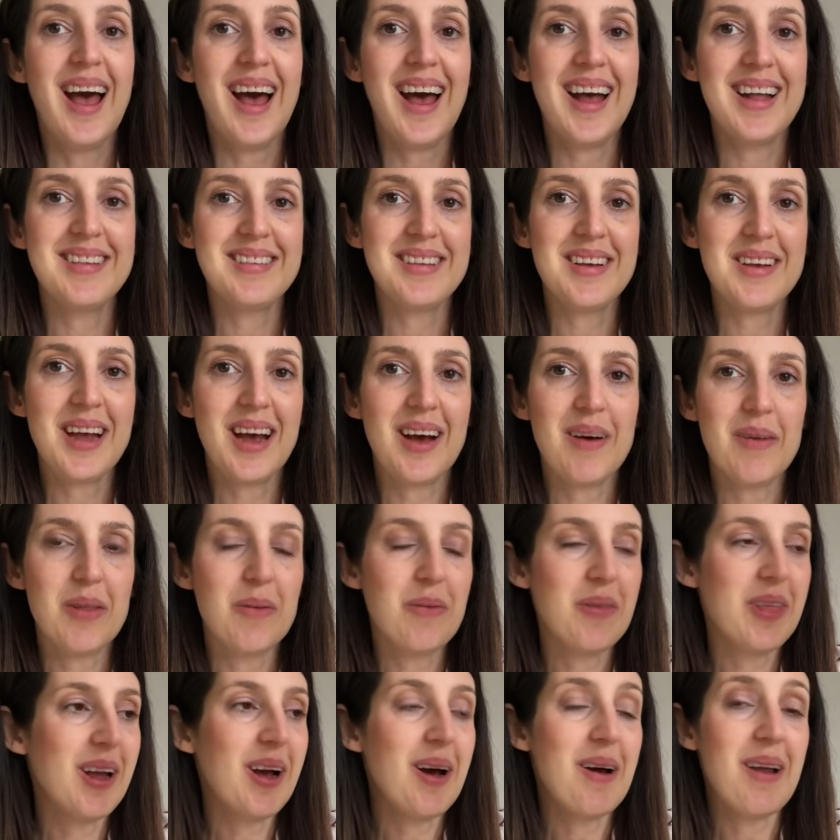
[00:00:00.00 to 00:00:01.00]
And so yeah,
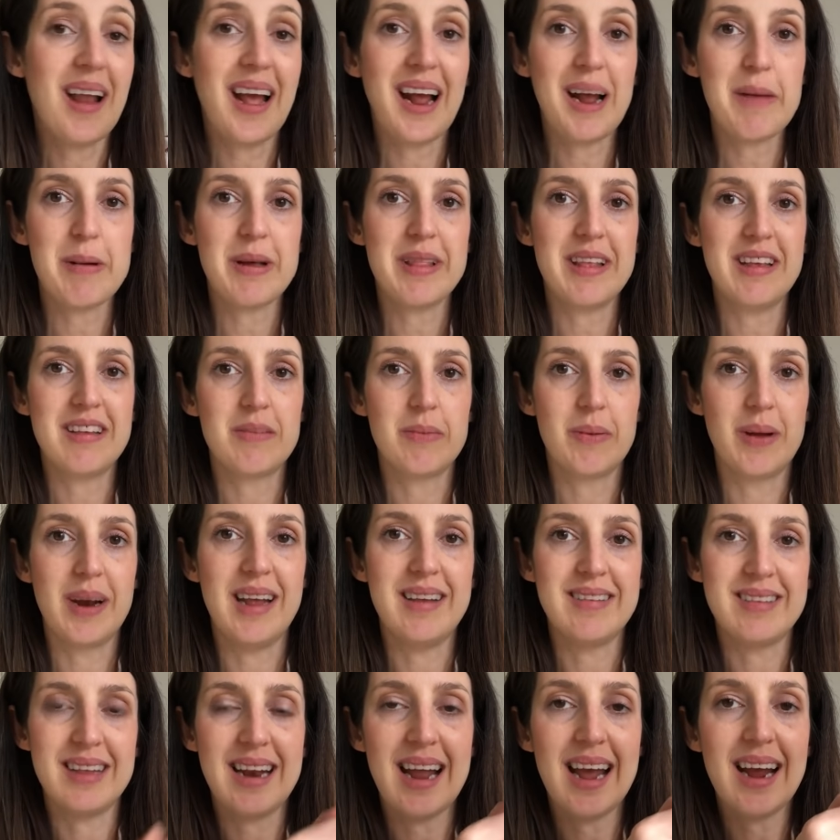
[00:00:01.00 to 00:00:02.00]
the thing I like about this one
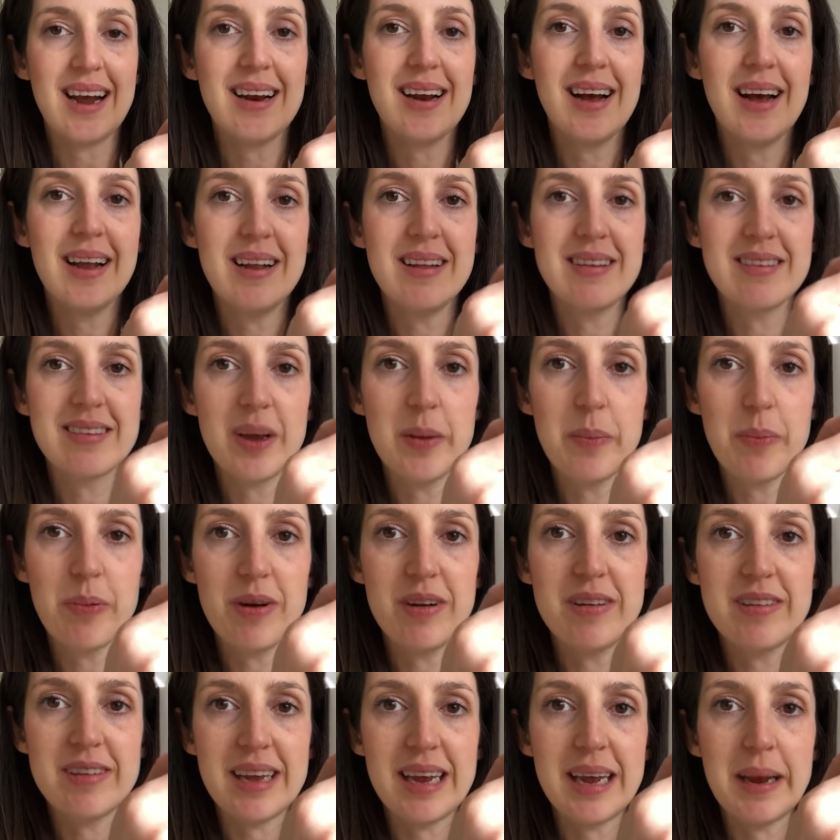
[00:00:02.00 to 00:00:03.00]
is the neckline, it's so
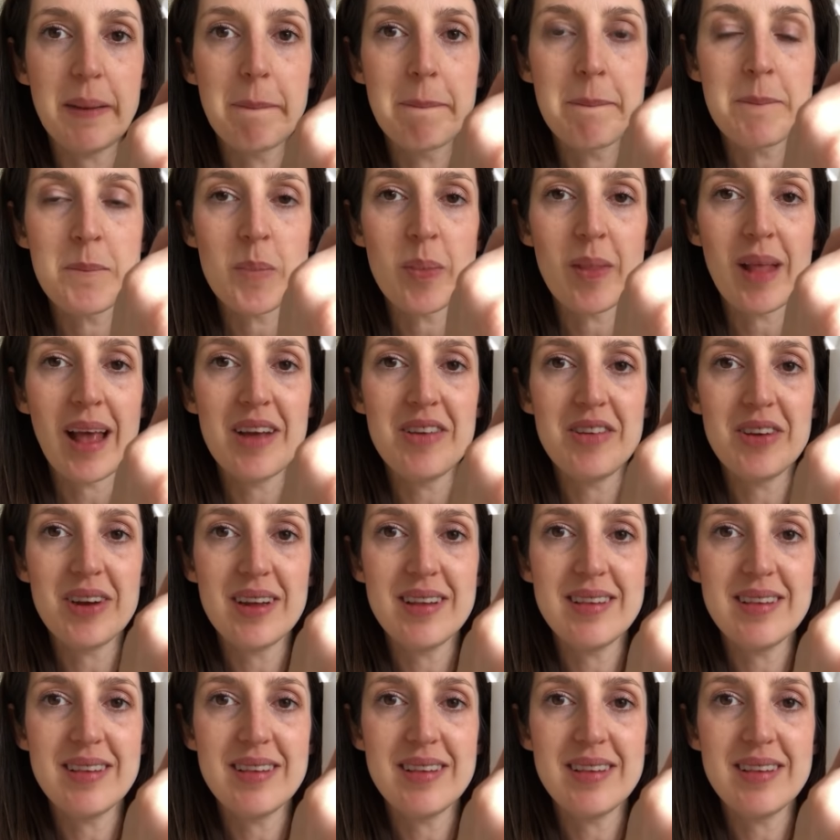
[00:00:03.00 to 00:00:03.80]
pretty. As you